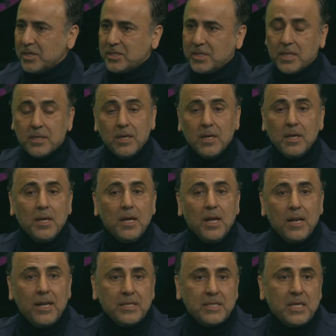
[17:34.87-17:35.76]
He said,
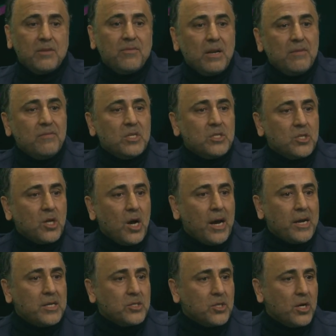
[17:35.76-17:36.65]
Listen, when we st-
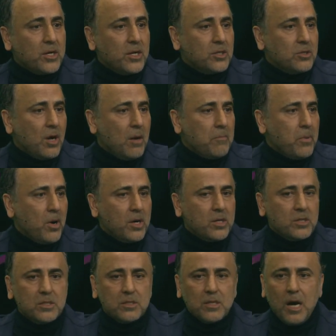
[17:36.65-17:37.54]
I started
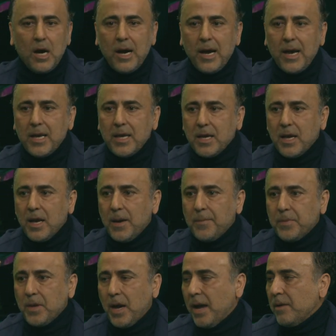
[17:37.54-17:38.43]
Dropbox, I,
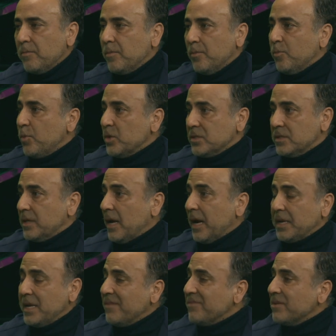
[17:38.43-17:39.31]
um, I, was,
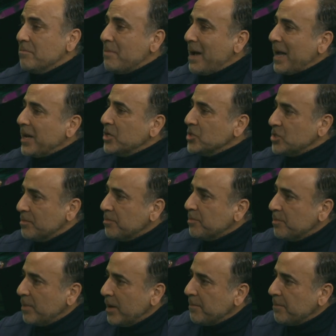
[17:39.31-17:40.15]
I never managed a,